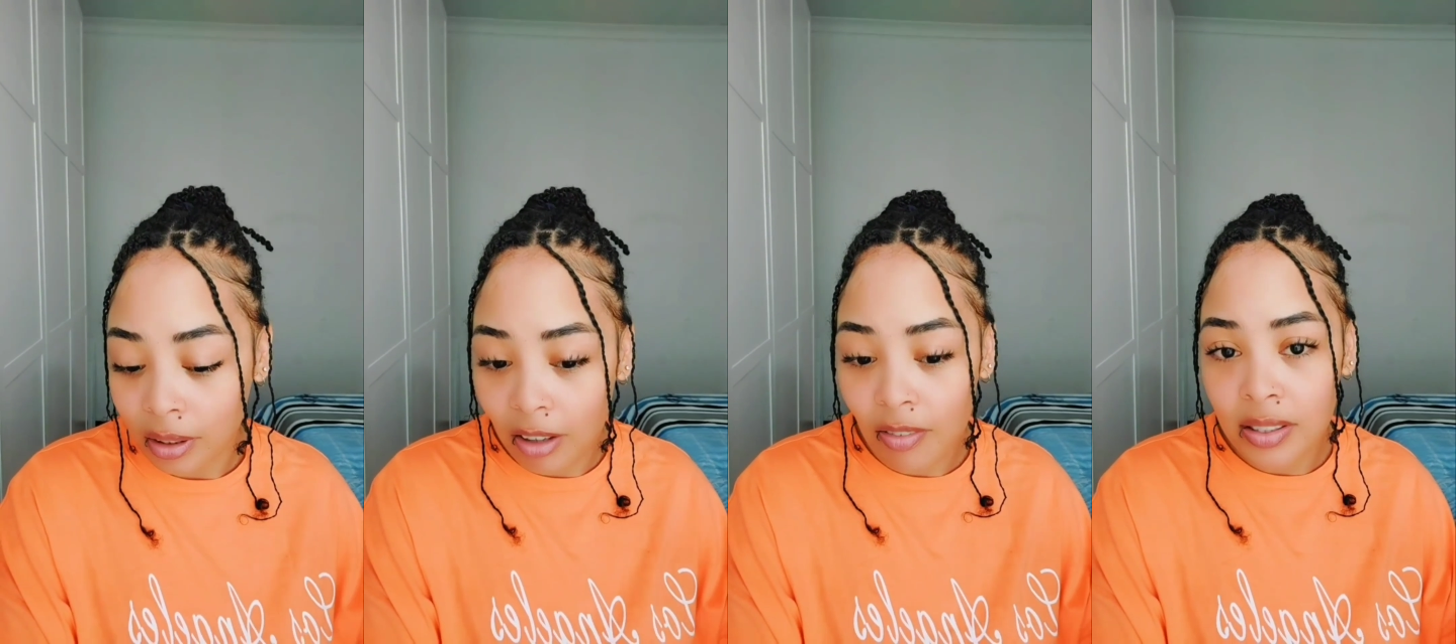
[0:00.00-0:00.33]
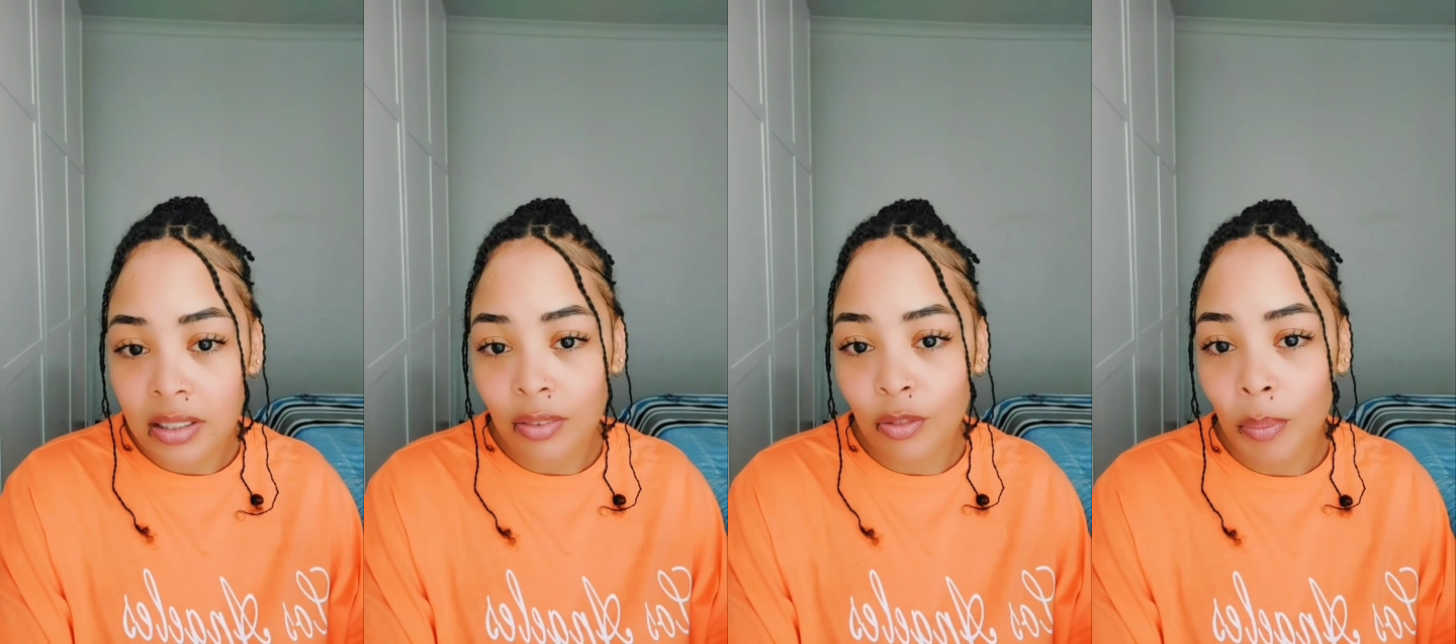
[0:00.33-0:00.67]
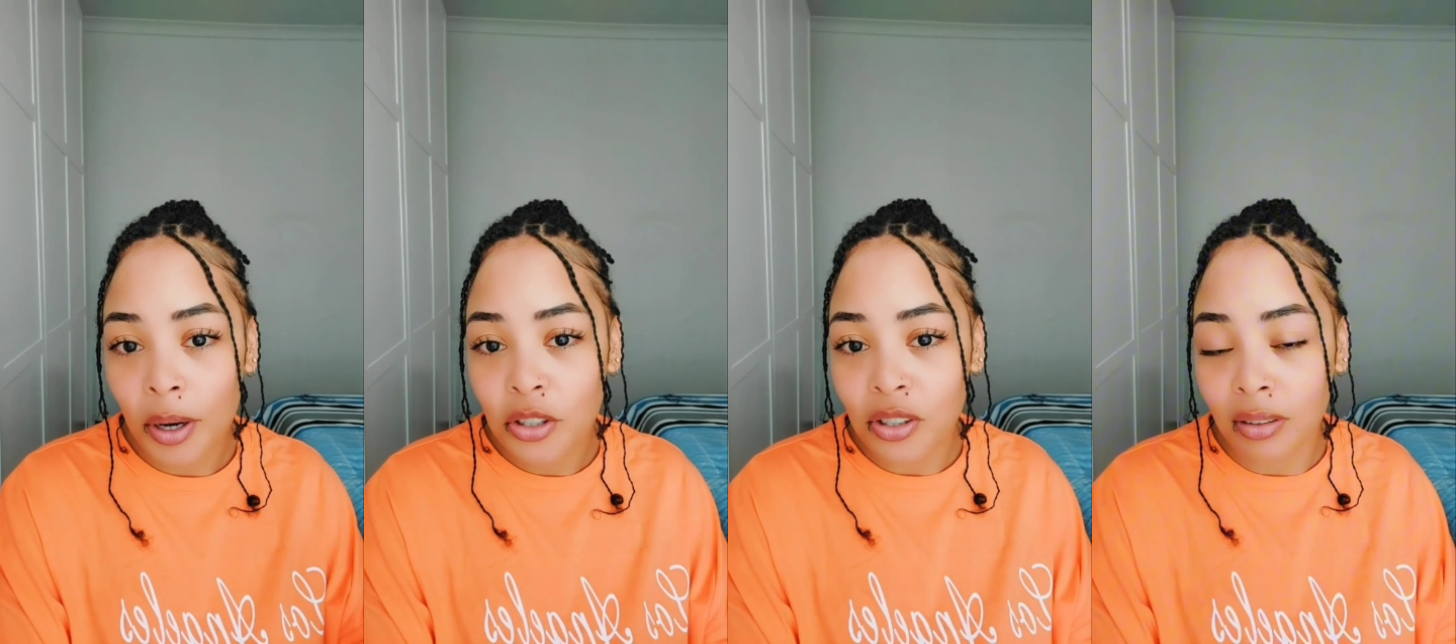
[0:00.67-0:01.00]
give us
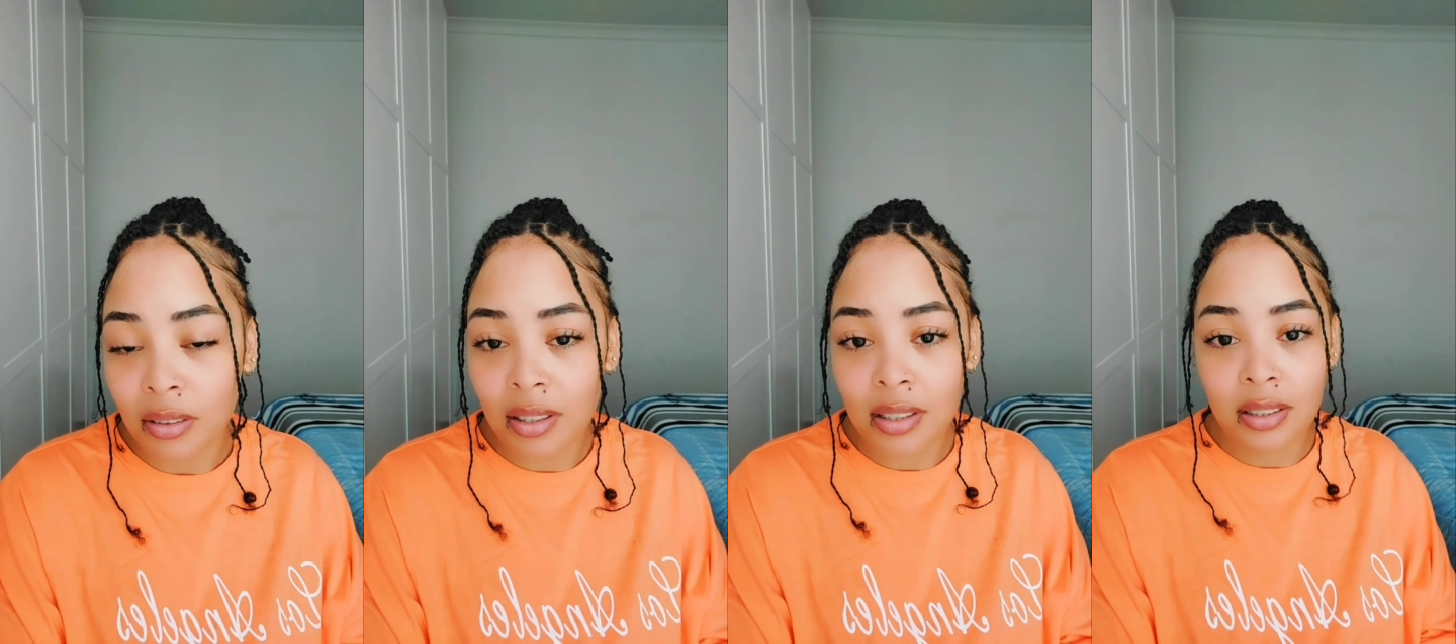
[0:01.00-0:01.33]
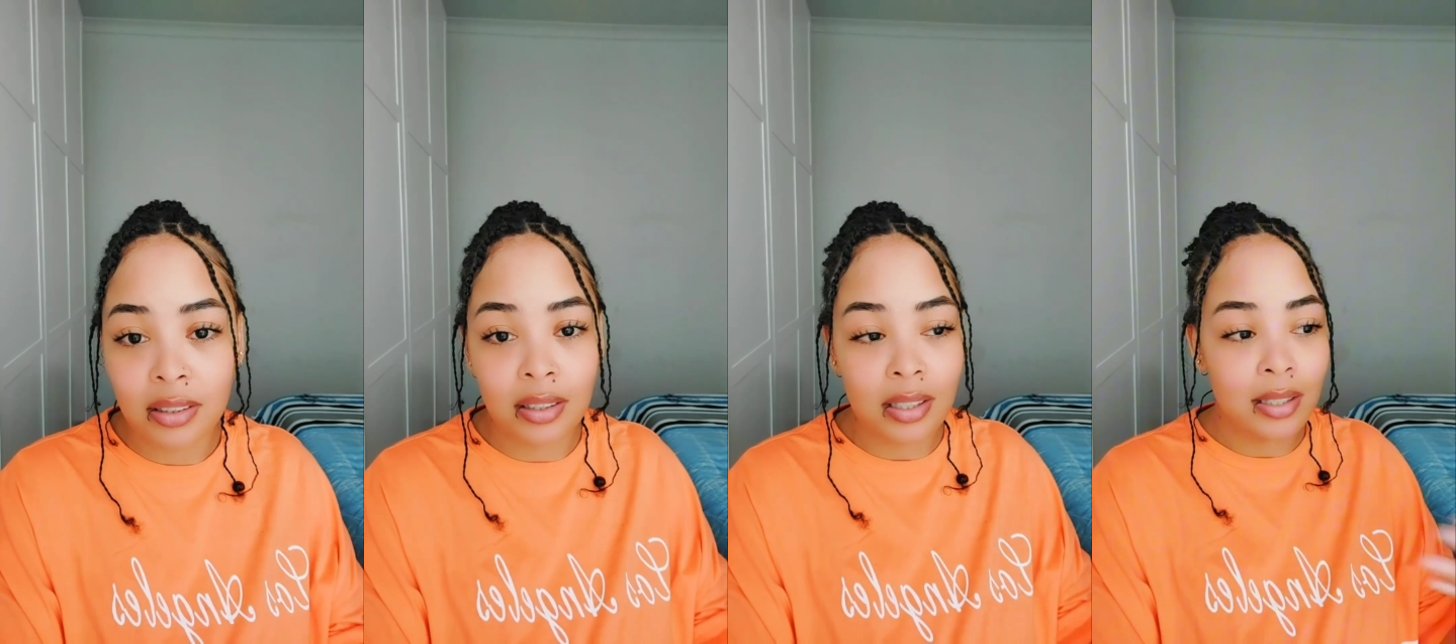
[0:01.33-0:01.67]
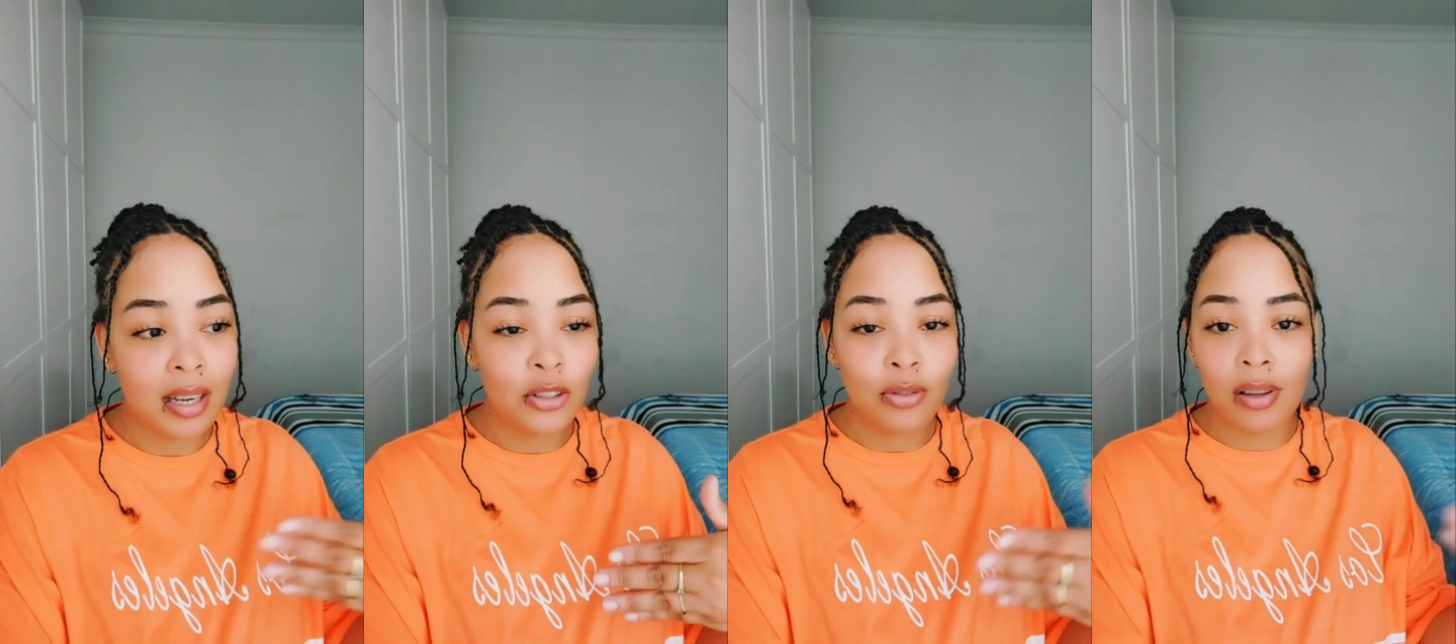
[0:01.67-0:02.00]
information. Because this
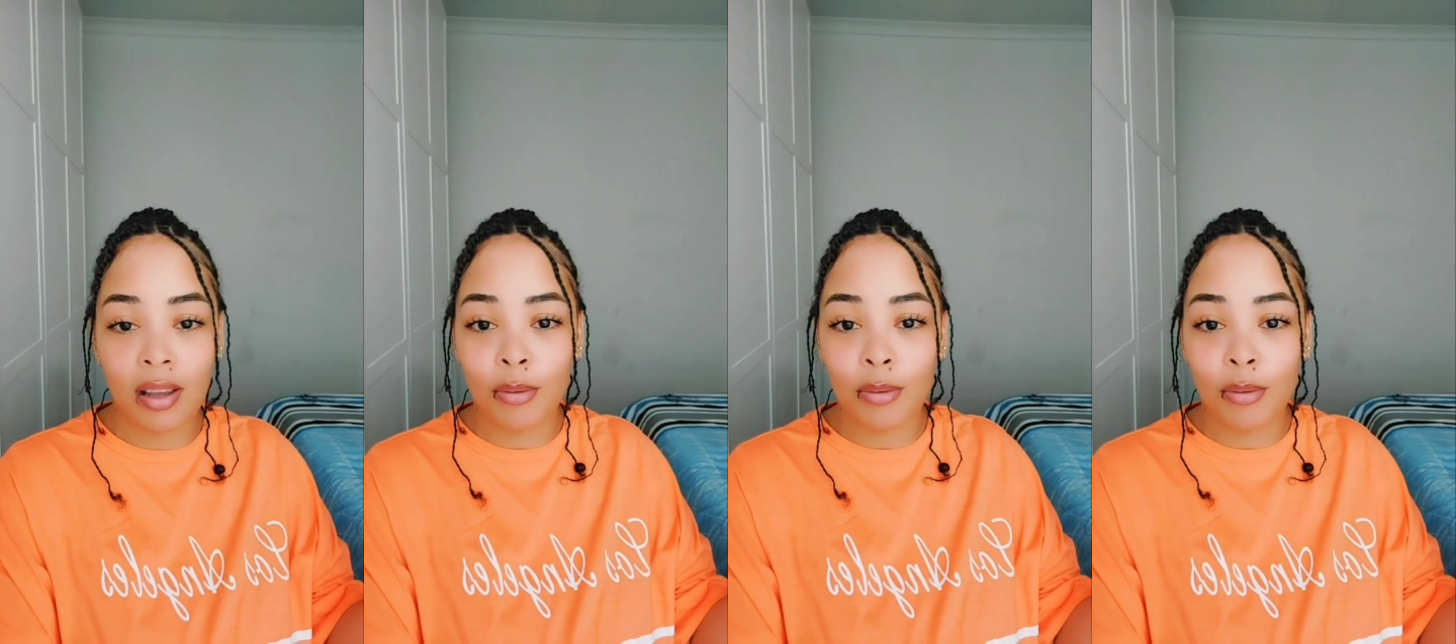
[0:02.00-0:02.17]
natural hair